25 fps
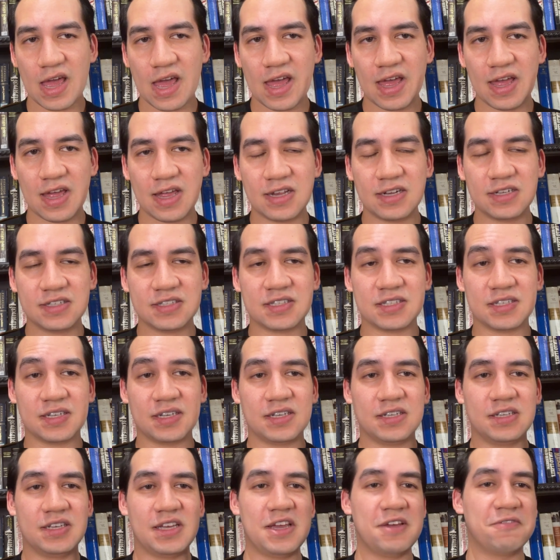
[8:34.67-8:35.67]
And
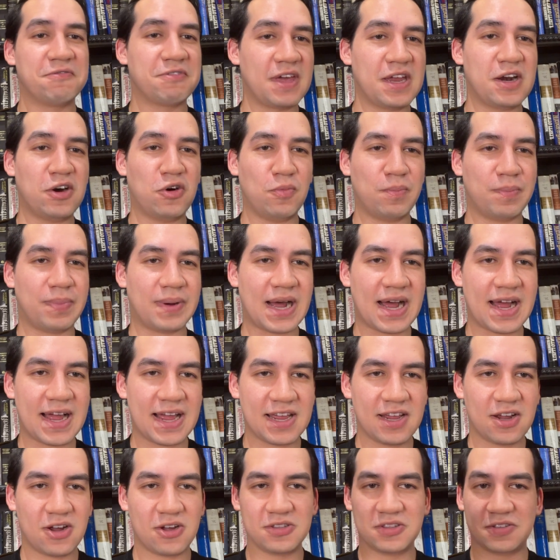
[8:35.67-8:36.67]
if they don't
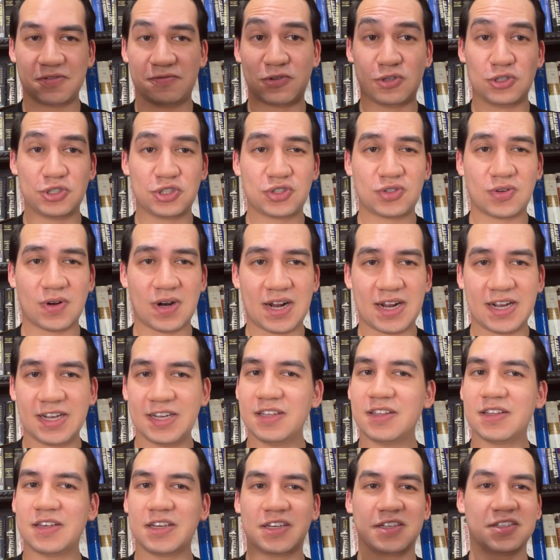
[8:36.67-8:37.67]
buy on the first try,
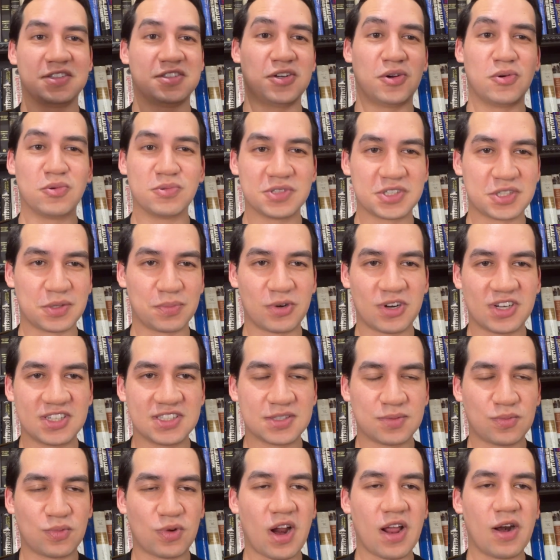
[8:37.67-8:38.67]
don't suppress
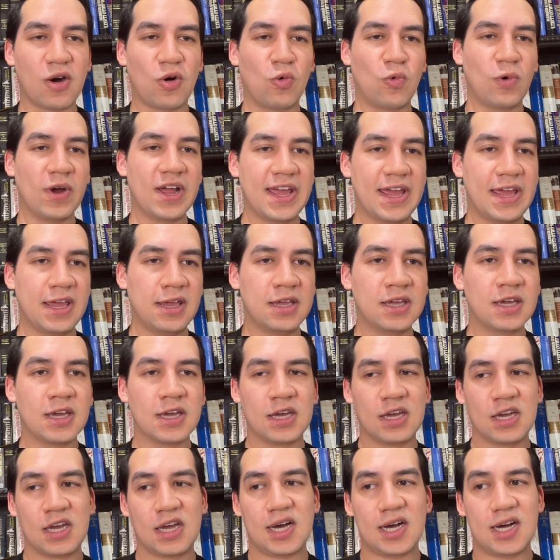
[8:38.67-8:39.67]
them right away.
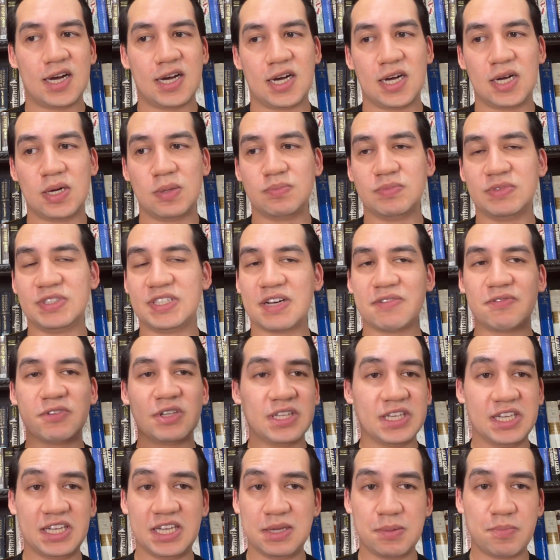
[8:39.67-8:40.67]

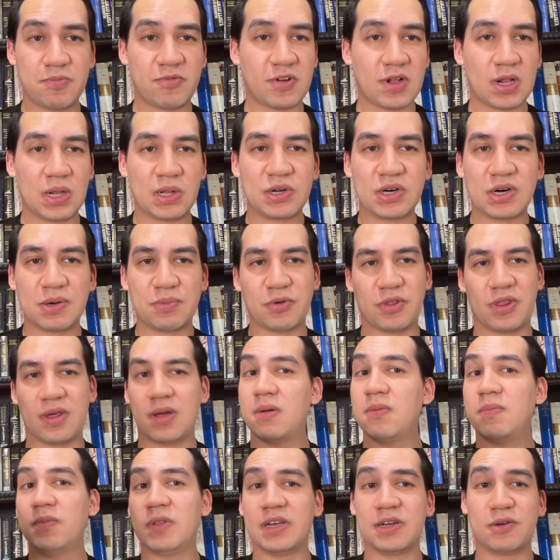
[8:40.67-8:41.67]
Definitely keep following up with
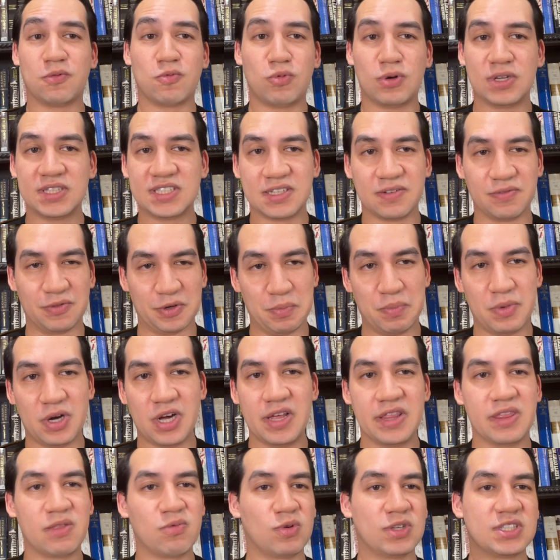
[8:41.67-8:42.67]
them once every
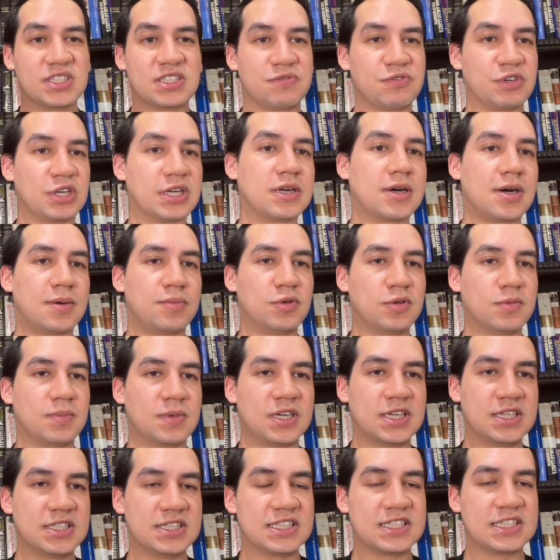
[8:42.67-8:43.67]
month, once every couple
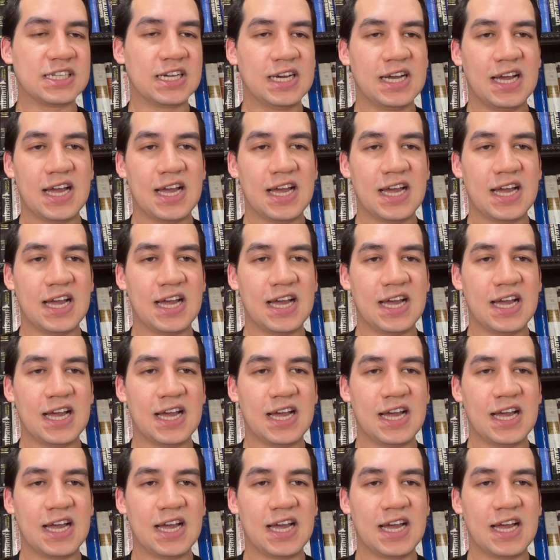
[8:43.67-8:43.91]
months.